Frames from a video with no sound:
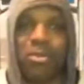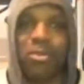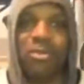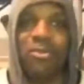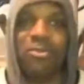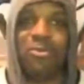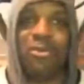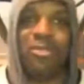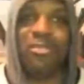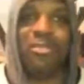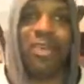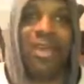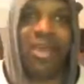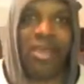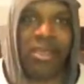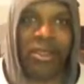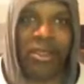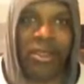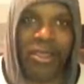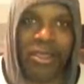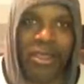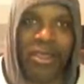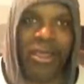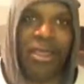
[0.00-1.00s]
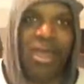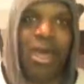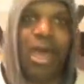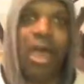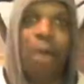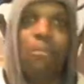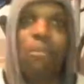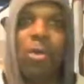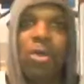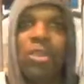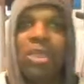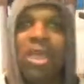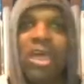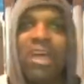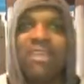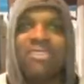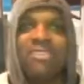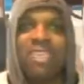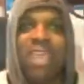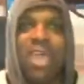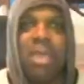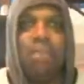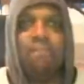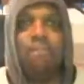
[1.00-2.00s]
because we're tired. Our body has
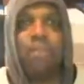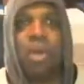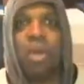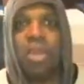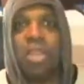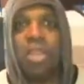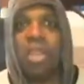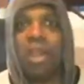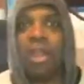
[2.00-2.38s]
a body